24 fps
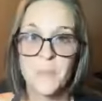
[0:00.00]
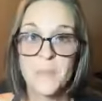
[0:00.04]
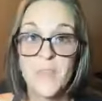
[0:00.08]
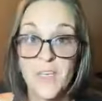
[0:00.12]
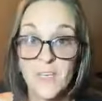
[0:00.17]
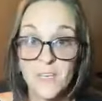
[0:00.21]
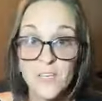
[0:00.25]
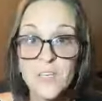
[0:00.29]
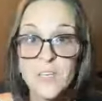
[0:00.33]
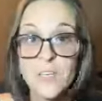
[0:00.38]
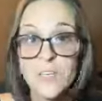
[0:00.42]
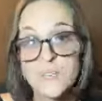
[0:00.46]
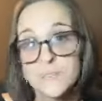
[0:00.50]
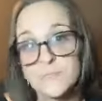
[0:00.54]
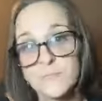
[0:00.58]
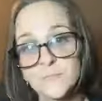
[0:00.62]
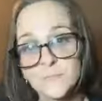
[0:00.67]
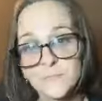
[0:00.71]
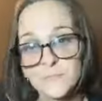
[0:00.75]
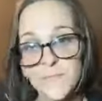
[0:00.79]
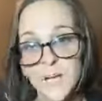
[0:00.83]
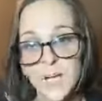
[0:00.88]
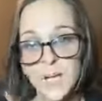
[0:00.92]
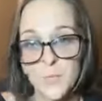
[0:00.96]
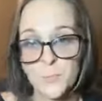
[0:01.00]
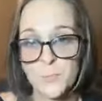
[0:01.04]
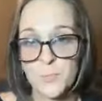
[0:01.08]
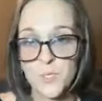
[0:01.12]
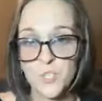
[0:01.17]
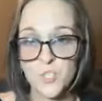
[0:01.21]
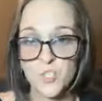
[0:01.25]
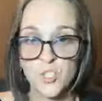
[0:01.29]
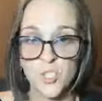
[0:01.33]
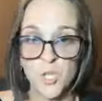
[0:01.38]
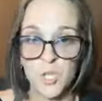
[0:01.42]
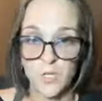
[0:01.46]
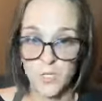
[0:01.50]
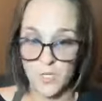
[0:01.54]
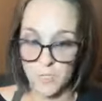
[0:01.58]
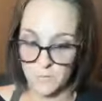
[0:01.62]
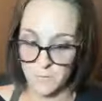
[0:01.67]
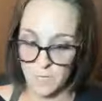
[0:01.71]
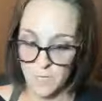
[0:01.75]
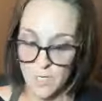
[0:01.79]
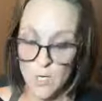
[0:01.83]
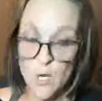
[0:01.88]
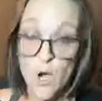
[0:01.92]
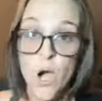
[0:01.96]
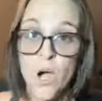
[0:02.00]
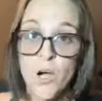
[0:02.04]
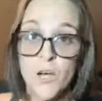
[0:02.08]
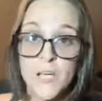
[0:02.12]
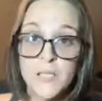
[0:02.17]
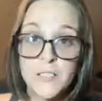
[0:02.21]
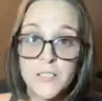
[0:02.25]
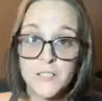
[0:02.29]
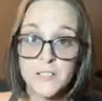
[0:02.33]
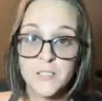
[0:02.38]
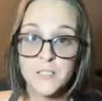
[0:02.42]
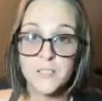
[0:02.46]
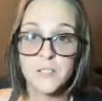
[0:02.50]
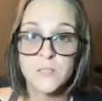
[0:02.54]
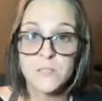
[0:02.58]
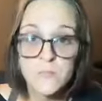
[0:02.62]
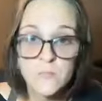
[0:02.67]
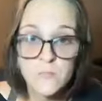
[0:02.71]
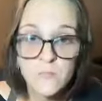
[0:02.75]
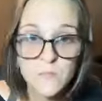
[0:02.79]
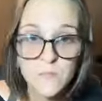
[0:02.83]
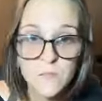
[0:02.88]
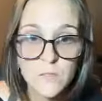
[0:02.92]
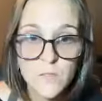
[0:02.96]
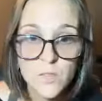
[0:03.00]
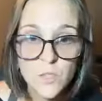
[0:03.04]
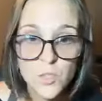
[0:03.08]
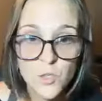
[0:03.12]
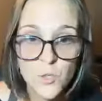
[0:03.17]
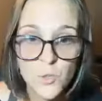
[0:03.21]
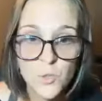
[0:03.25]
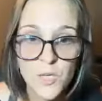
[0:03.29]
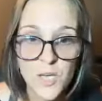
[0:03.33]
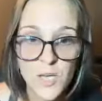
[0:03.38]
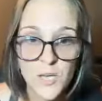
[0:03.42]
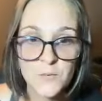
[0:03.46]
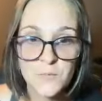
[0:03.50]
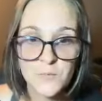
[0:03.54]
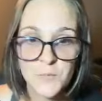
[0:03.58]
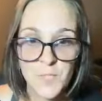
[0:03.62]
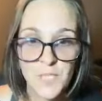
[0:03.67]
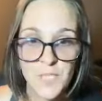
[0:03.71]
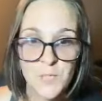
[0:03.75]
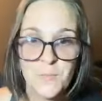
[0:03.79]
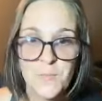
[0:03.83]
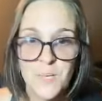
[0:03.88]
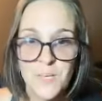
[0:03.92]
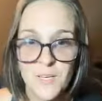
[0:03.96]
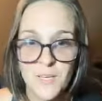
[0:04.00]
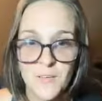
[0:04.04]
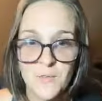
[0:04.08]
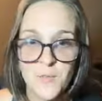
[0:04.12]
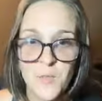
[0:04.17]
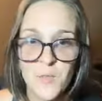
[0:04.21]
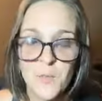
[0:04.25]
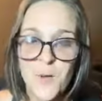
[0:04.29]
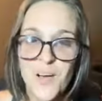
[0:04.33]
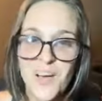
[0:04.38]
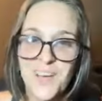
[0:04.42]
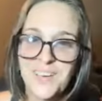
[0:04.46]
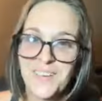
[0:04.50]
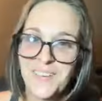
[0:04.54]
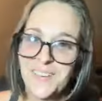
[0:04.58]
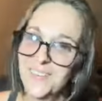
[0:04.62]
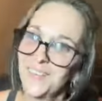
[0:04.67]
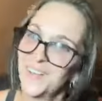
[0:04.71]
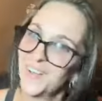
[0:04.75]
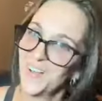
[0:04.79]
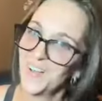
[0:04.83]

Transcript: Thank you. I appreciate it. All right. You can read me if you want.